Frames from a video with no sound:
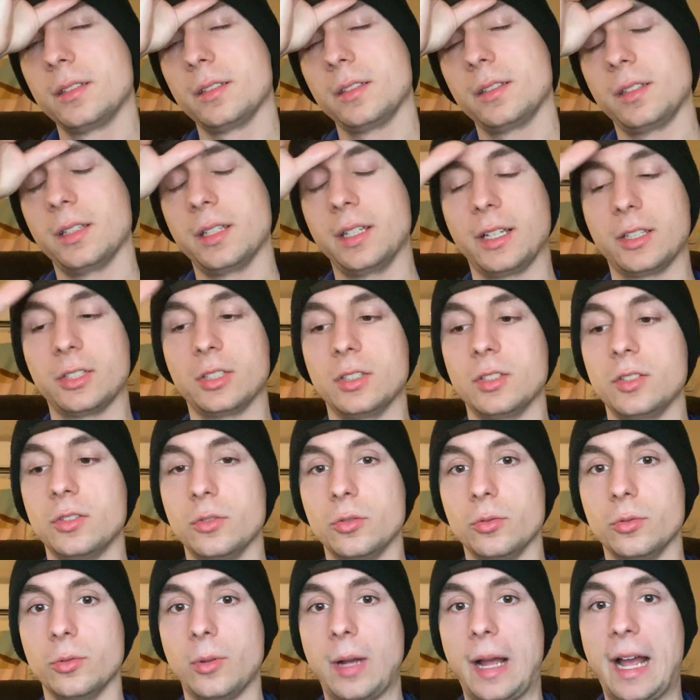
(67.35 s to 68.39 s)
connection
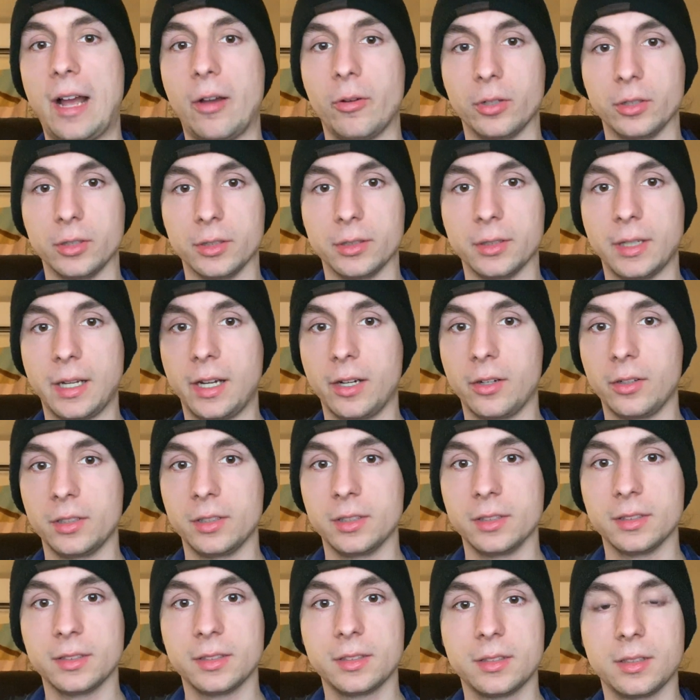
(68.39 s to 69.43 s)
to outer
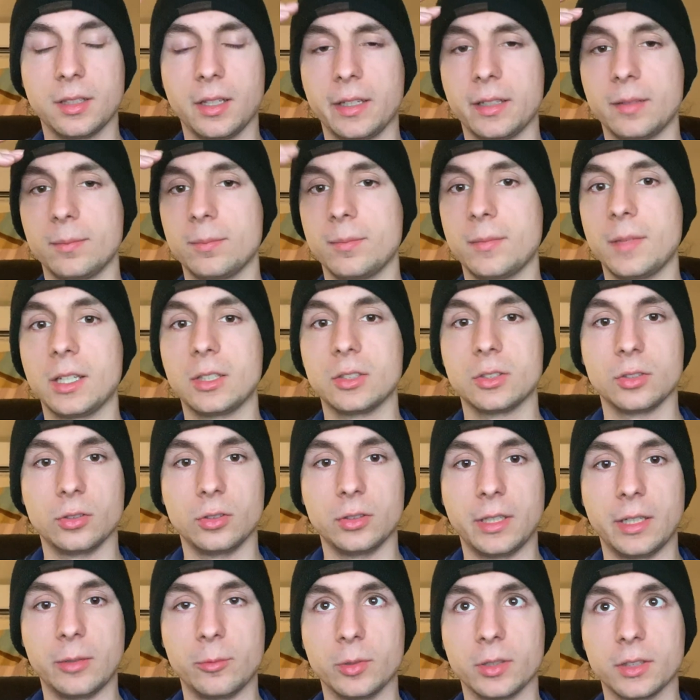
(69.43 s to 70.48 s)
areas like external
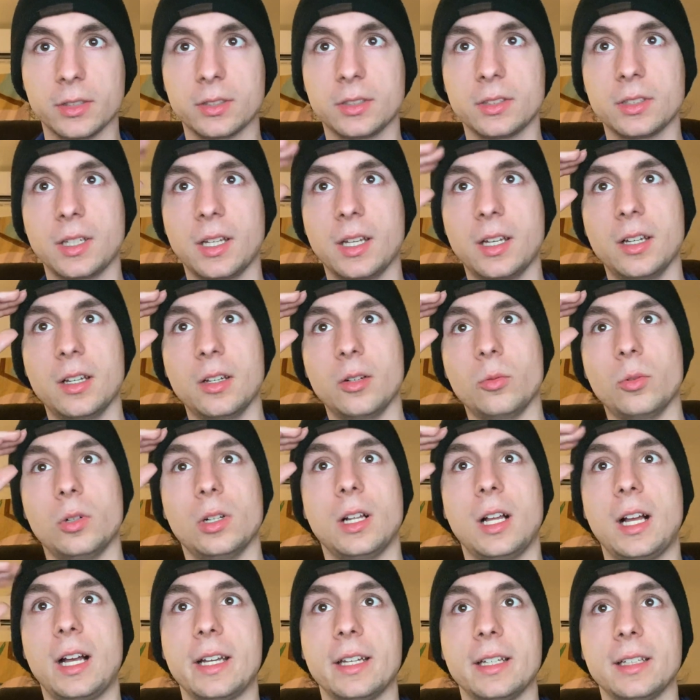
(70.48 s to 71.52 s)
networks,
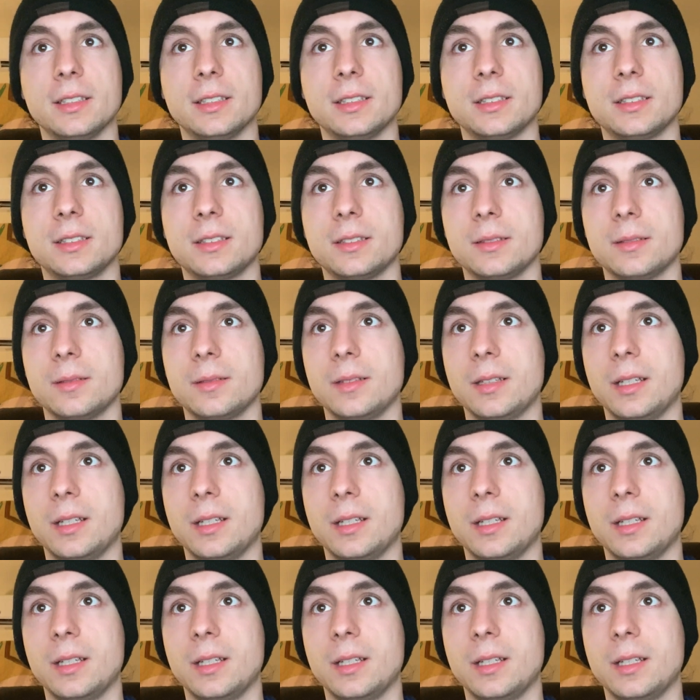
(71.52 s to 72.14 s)
while IS